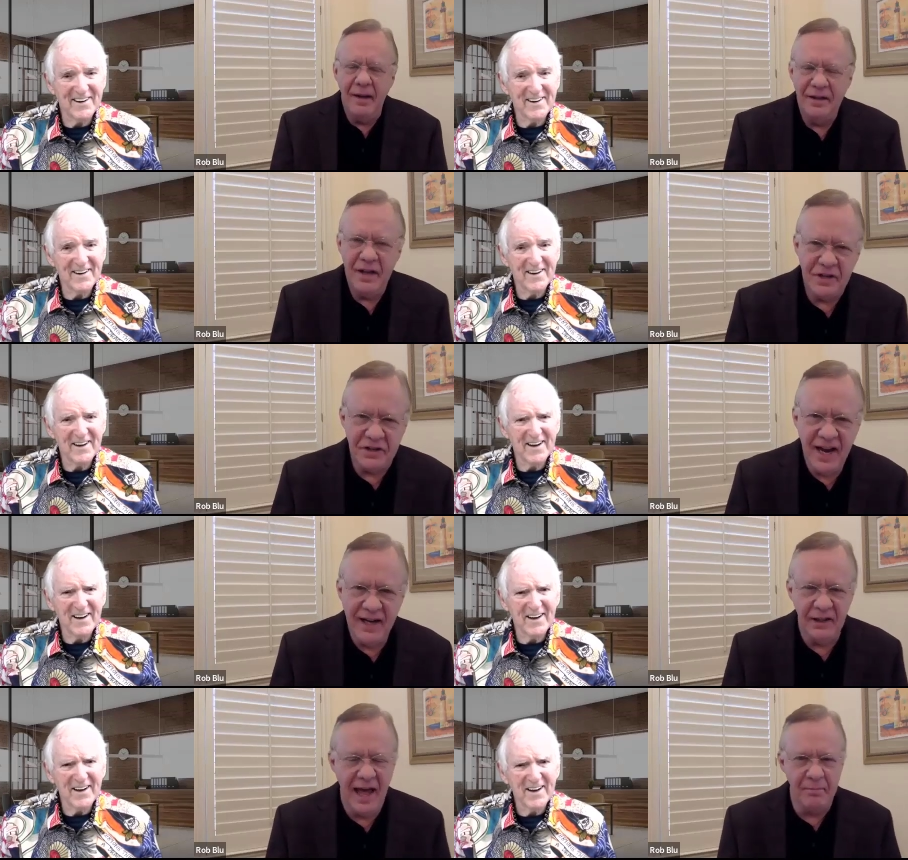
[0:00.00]
Speaker 1: does it take
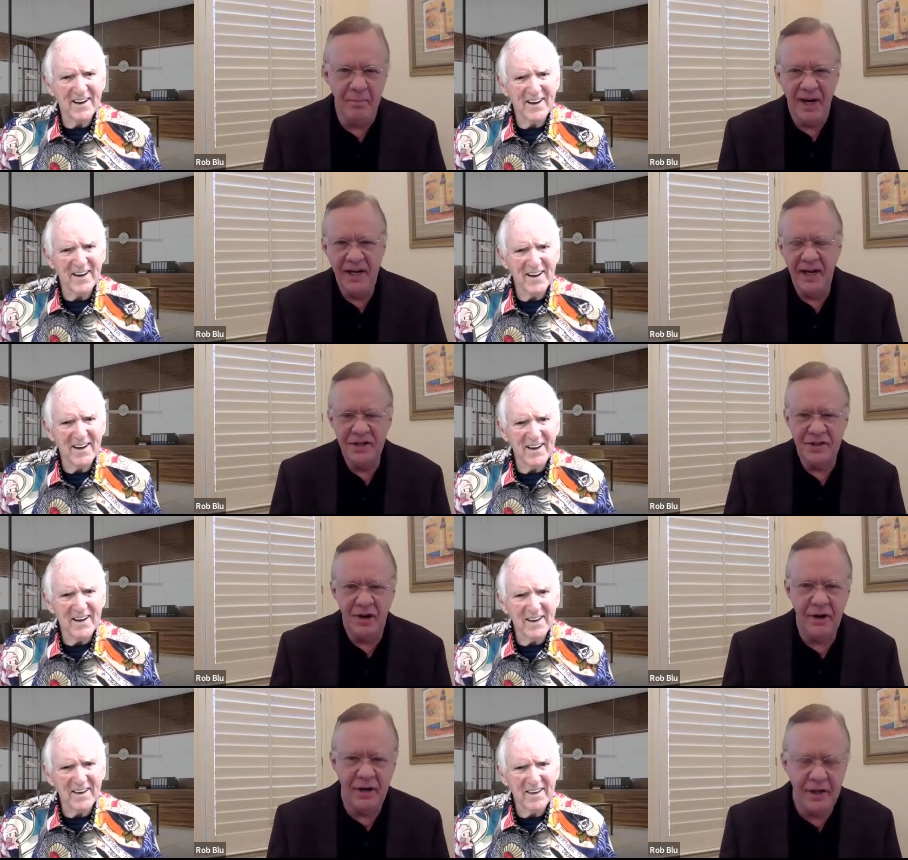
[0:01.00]
a lot of money to get
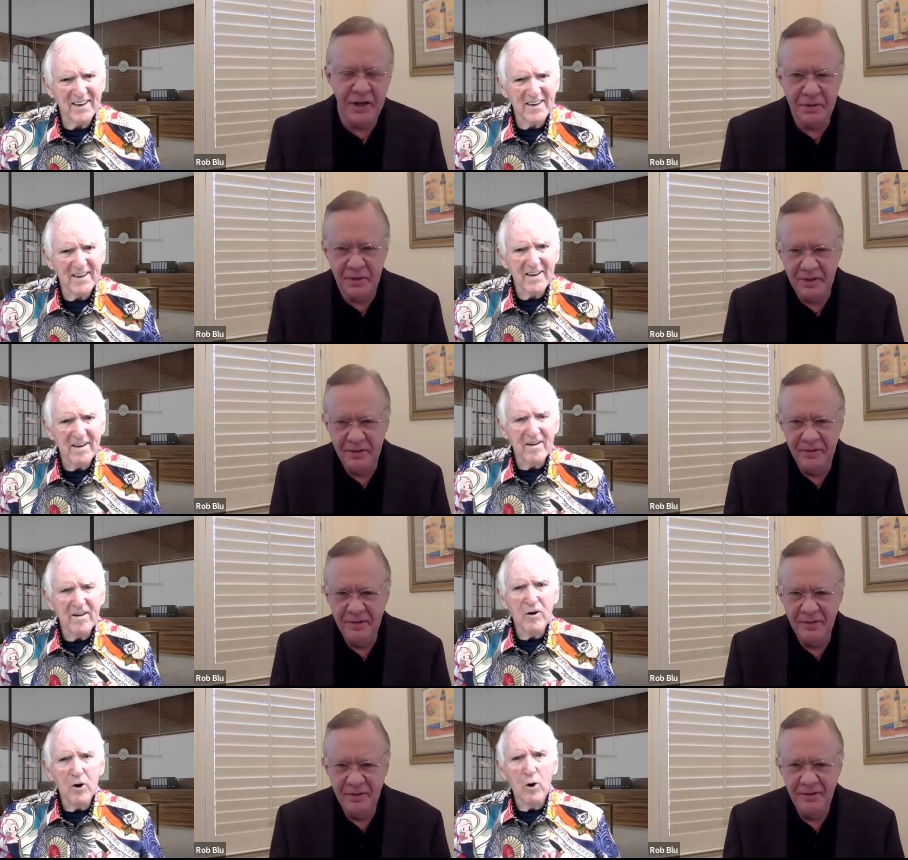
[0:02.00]
started in this?
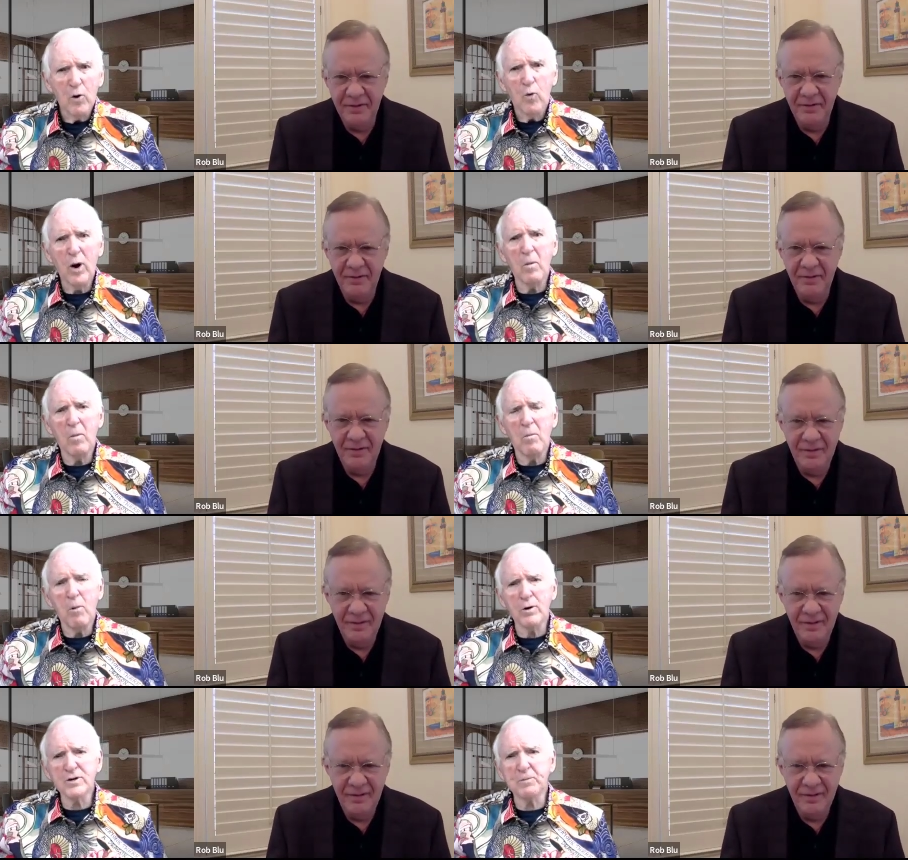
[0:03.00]
Speaker 2: Well,
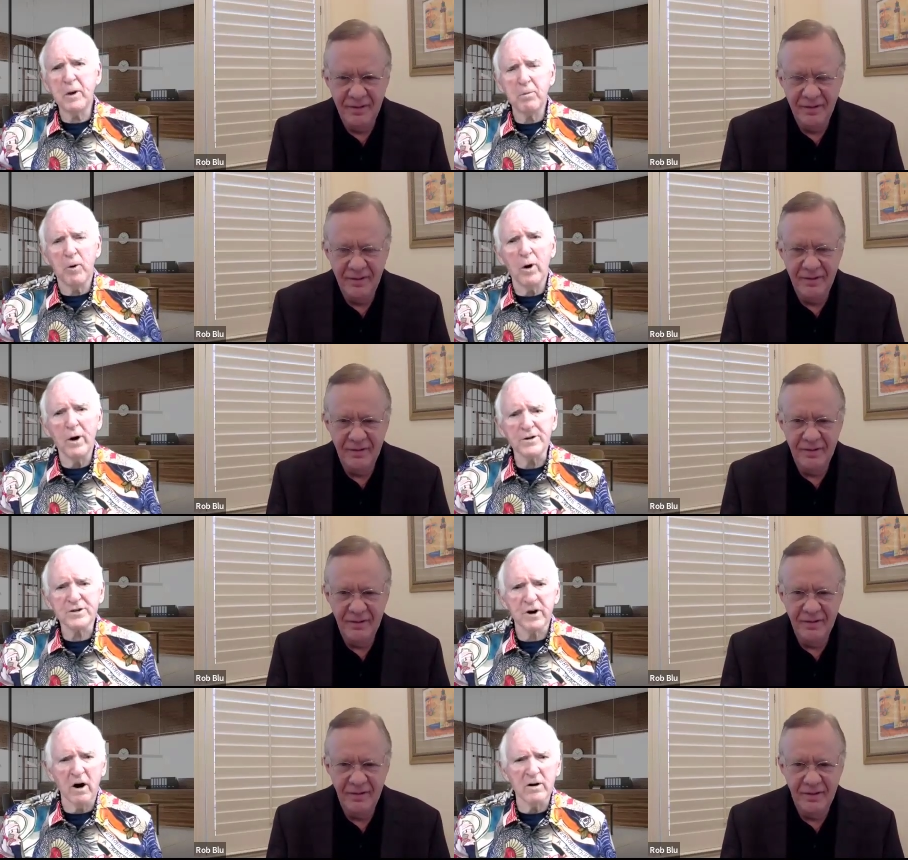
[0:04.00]
most people want to
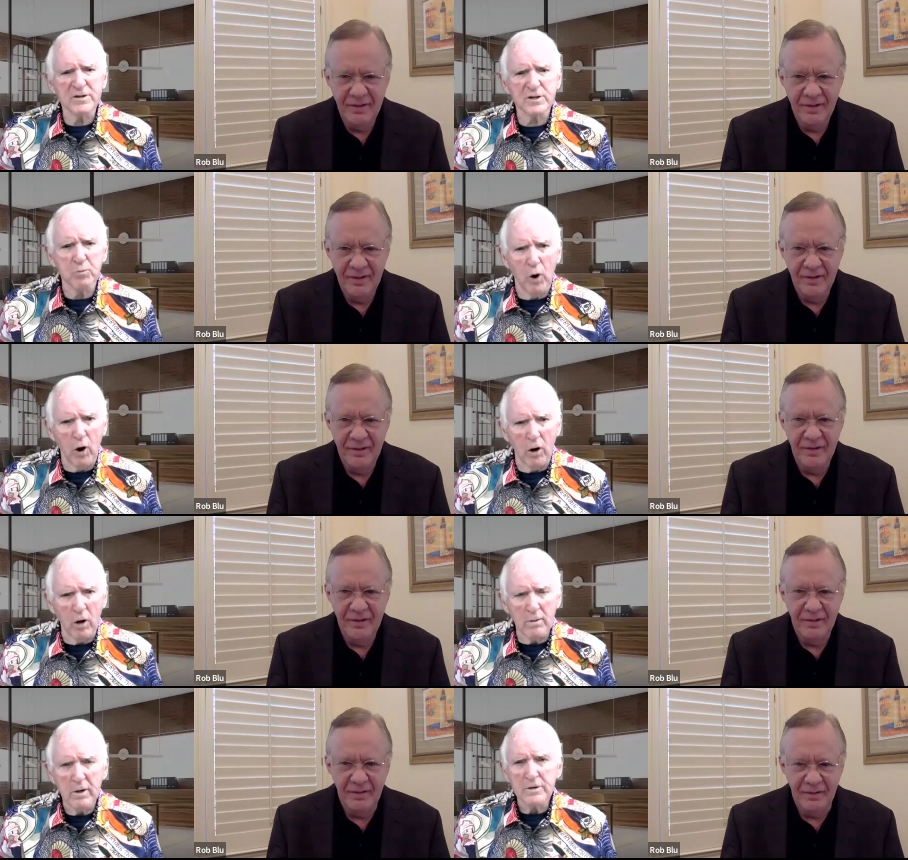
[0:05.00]
start
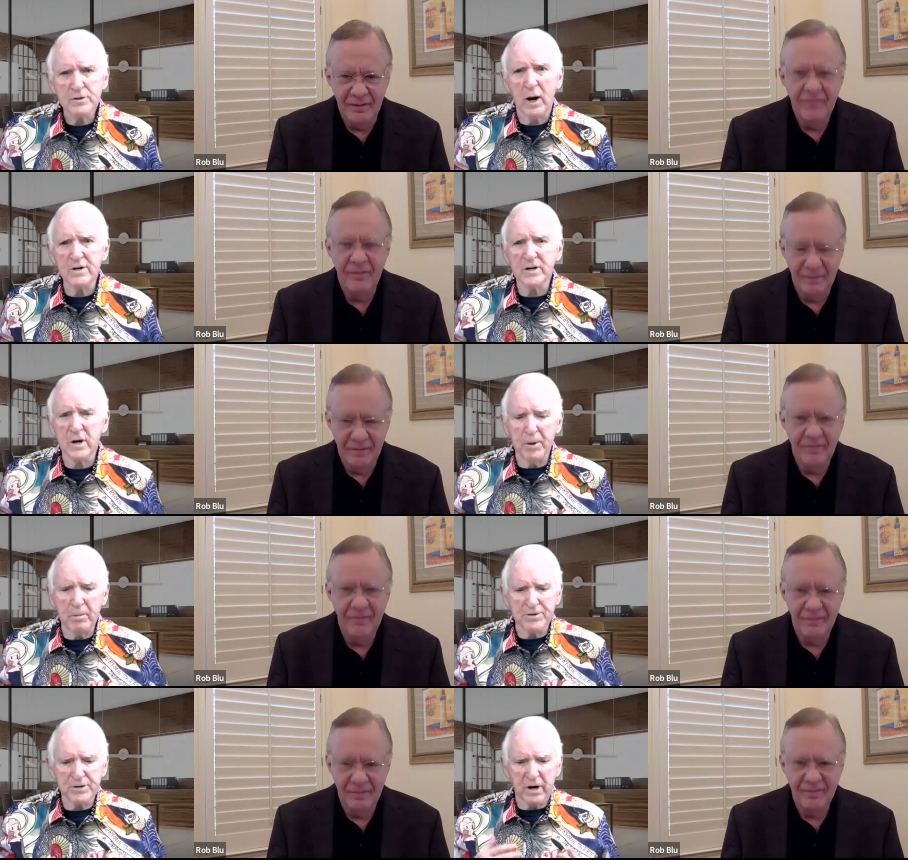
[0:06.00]
small. So I tell
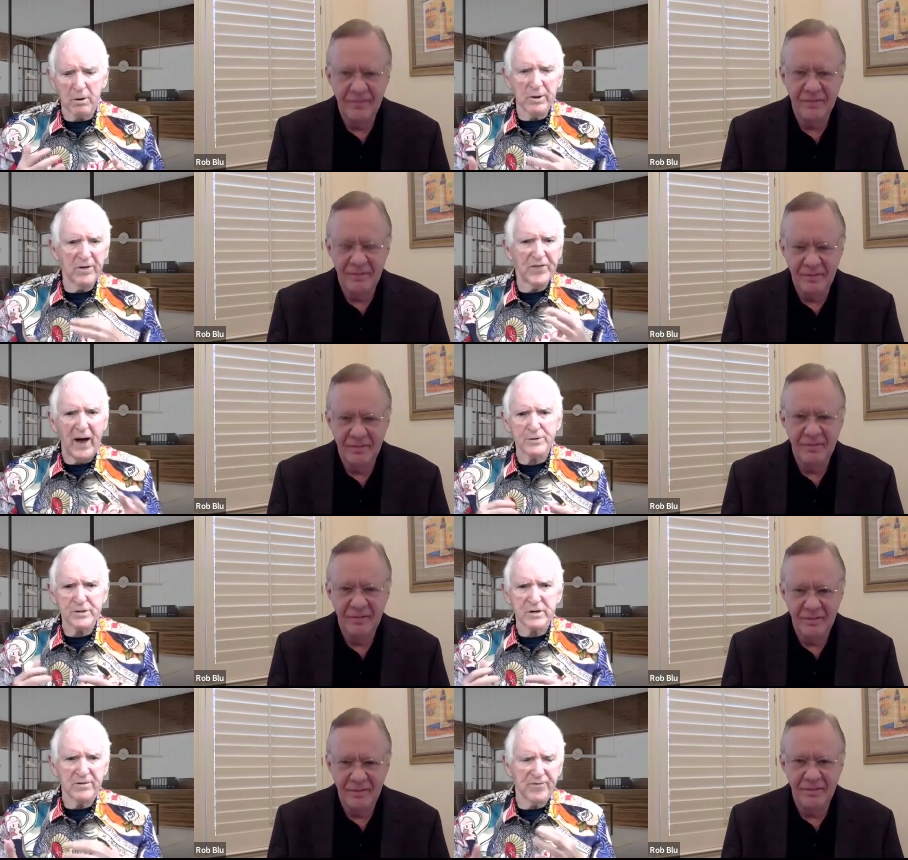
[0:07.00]
people start with
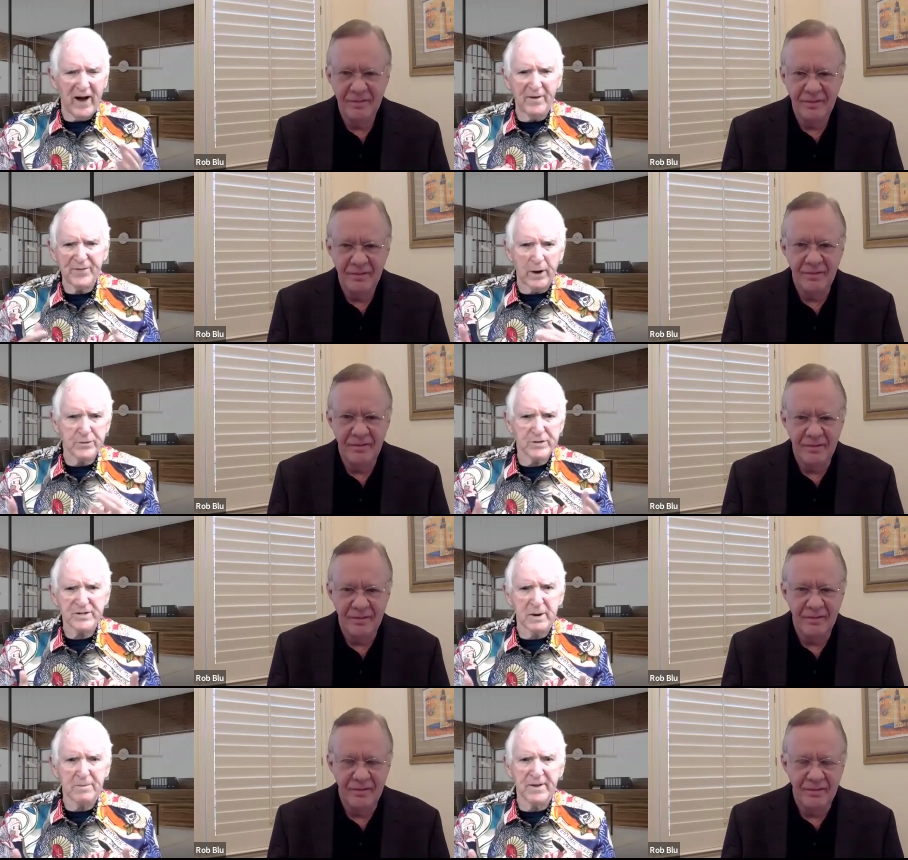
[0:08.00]
1,000,
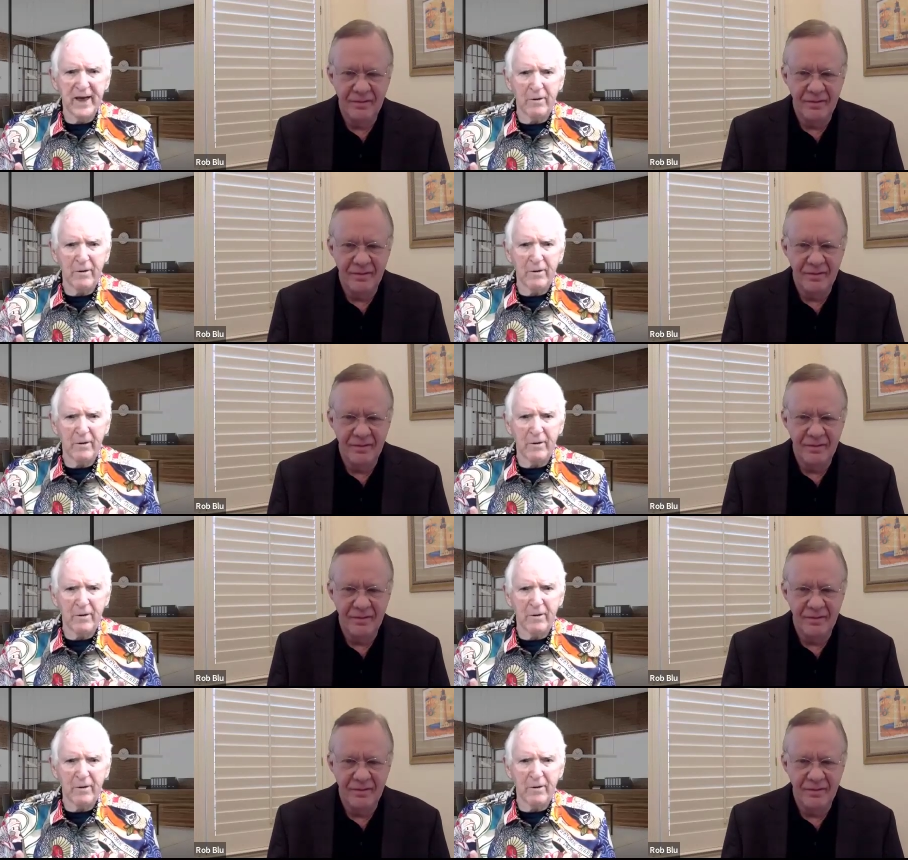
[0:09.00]
5,000, something in